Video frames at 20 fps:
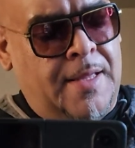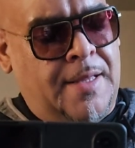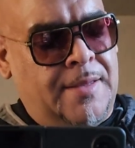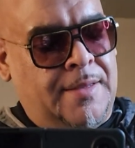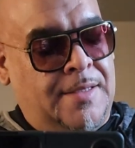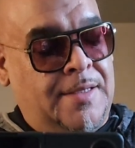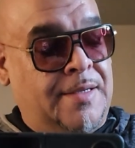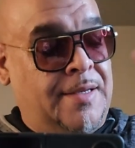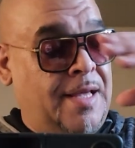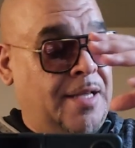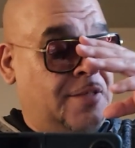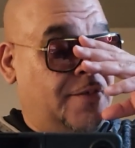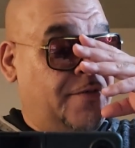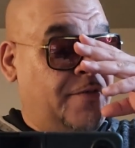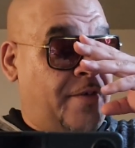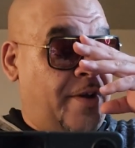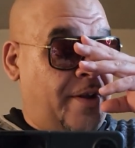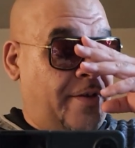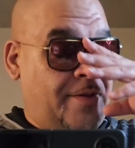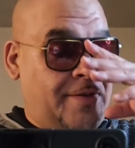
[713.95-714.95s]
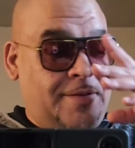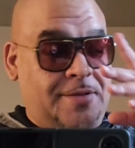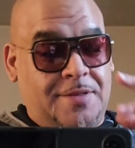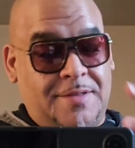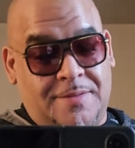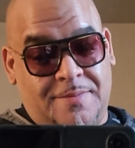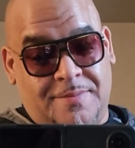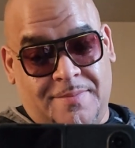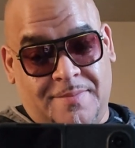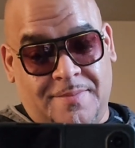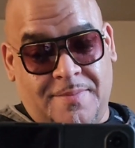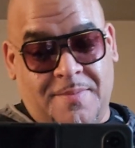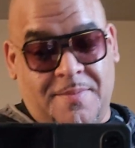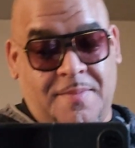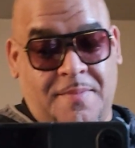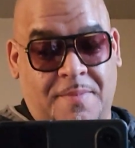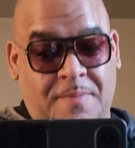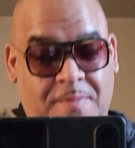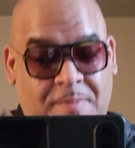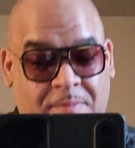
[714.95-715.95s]
the next fragrance
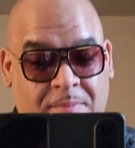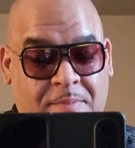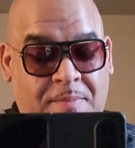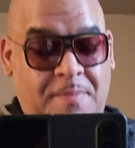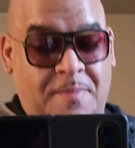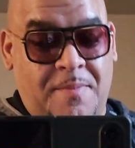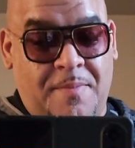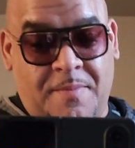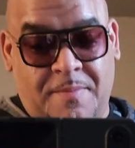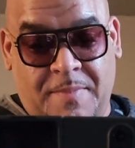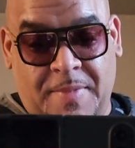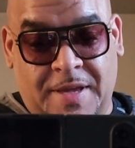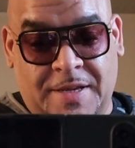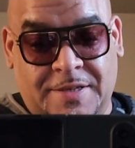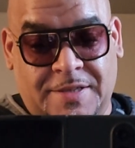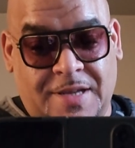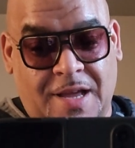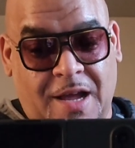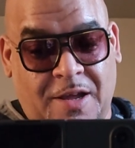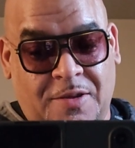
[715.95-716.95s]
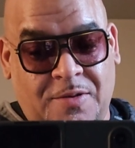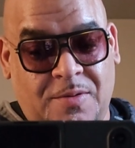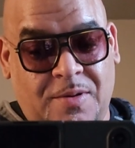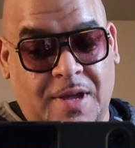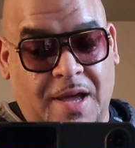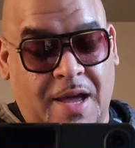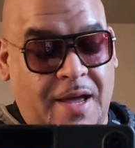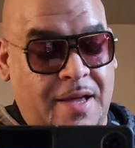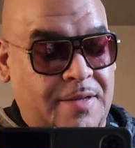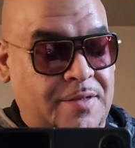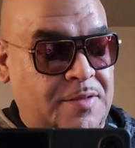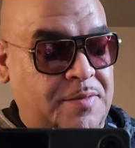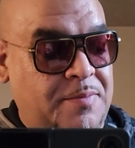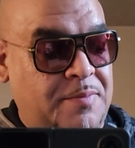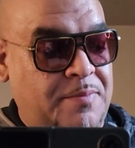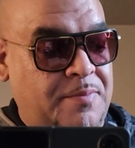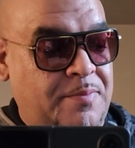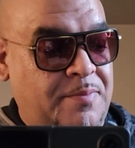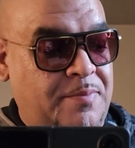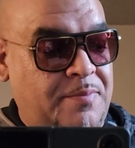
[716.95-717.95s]
may shock you guys
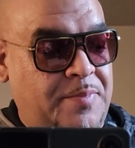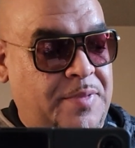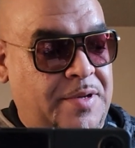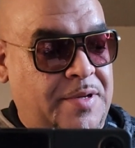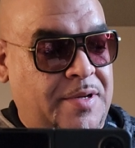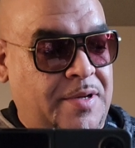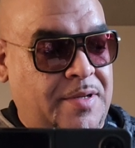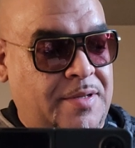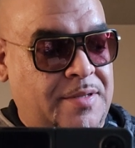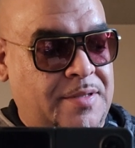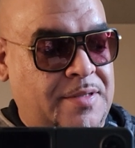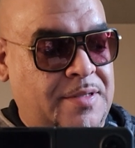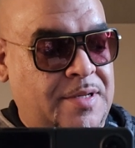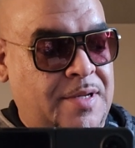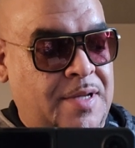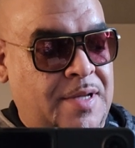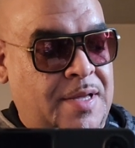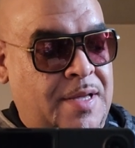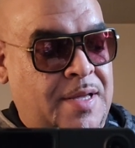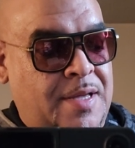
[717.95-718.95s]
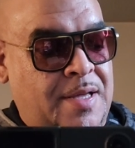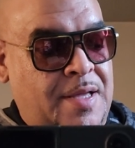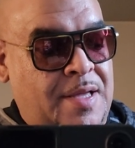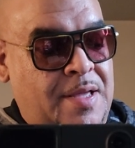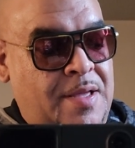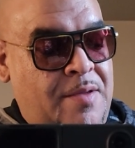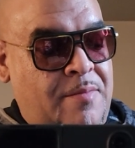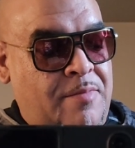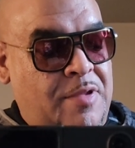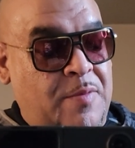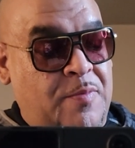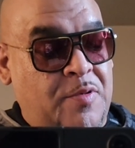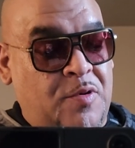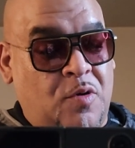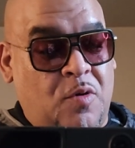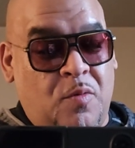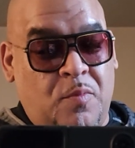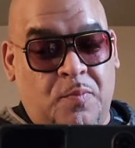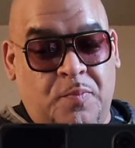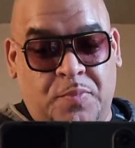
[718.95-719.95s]
because people
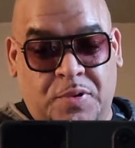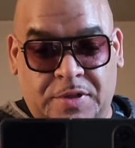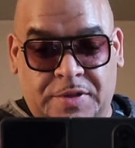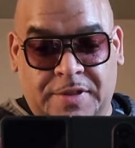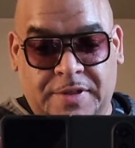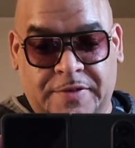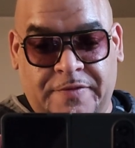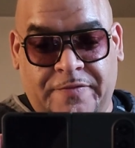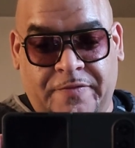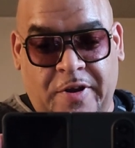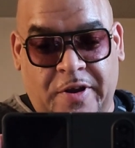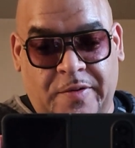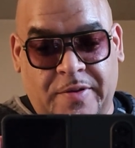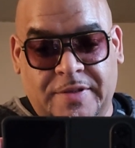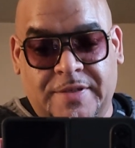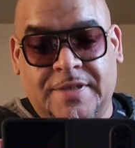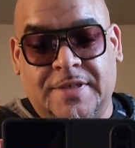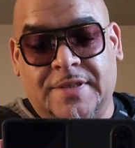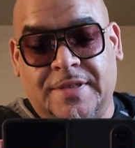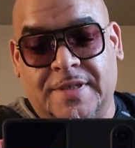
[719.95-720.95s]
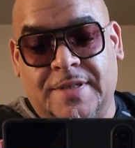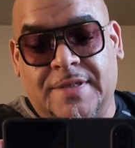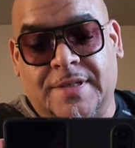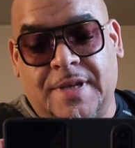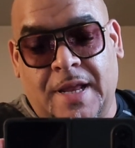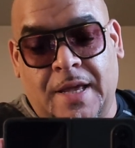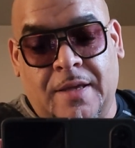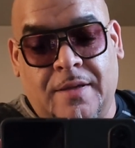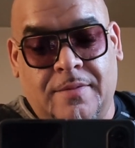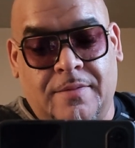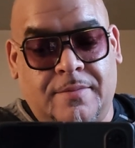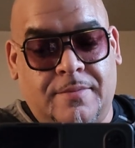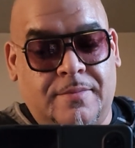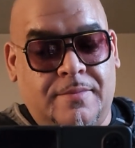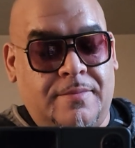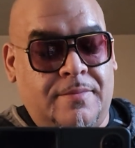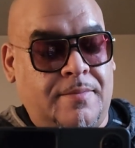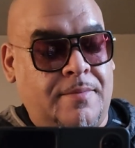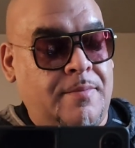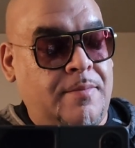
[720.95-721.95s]
don't put this fragrance in this light.
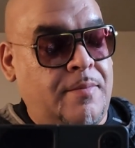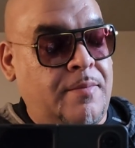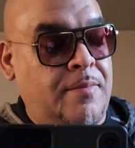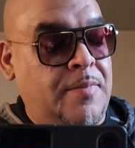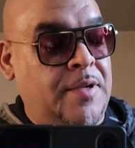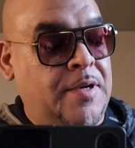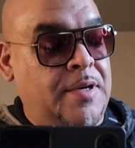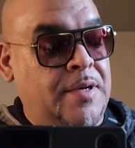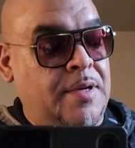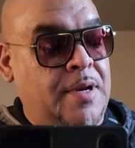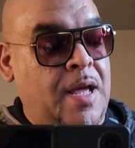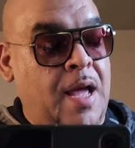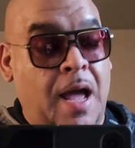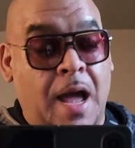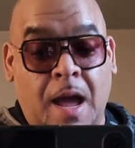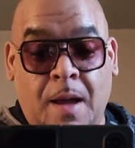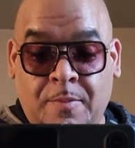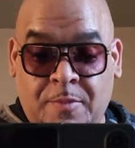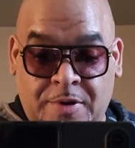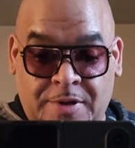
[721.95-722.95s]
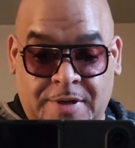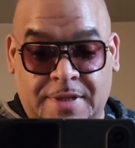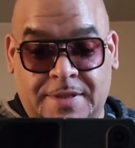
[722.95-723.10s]
But I'm going to